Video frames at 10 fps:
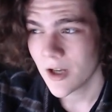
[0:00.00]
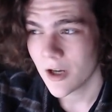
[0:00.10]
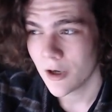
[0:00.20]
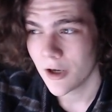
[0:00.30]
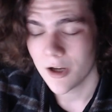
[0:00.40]

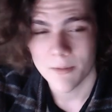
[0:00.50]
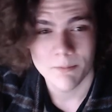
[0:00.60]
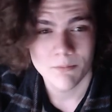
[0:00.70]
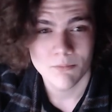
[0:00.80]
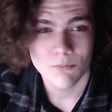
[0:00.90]

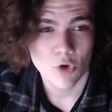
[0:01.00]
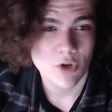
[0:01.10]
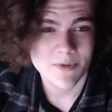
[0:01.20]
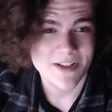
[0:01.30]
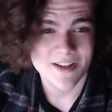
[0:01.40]
Um, work
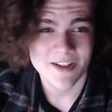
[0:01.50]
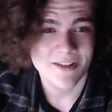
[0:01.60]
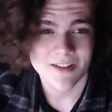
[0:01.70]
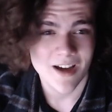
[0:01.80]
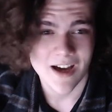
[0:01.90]
was good.
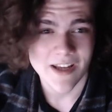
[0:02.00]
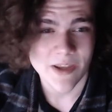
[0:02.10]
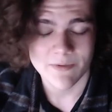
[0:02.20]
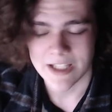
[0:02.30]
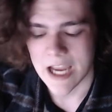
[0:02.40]
Uh,
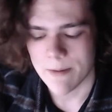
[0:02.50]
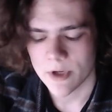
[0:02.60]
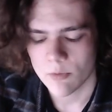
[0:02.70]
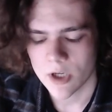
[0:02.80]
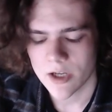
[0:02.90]
nothing really happened
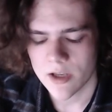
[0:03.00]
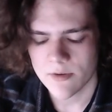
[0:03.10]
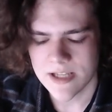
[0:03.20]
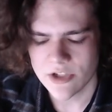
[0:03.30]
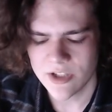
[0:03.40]
at work. It
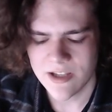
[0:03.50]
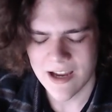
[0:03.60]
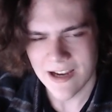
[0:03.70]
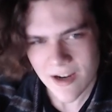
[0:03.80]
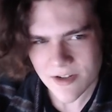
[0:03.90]
was actually, I
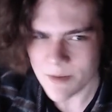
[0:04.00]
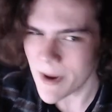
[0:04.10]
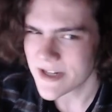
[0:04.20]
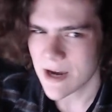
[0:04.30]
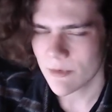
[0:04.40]
kind of took my
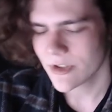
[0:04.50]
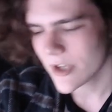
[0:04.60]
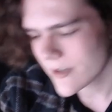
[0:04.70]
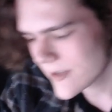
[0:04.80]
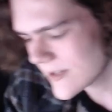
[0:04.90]
time with a
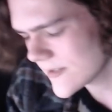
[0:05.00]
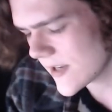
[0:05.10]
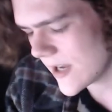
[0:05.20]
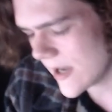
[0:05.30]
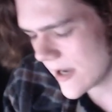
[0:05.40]
lot of things.
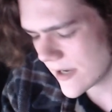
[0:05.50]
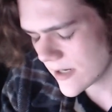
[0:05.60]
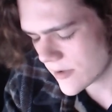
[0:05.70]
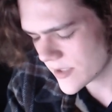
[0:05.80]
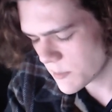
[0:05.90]
Uh, you
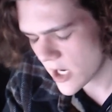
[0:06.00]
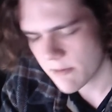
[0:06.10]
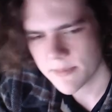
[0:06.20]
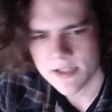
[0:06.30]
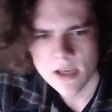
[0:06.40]
know,
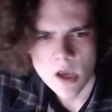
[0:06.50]
sometimes,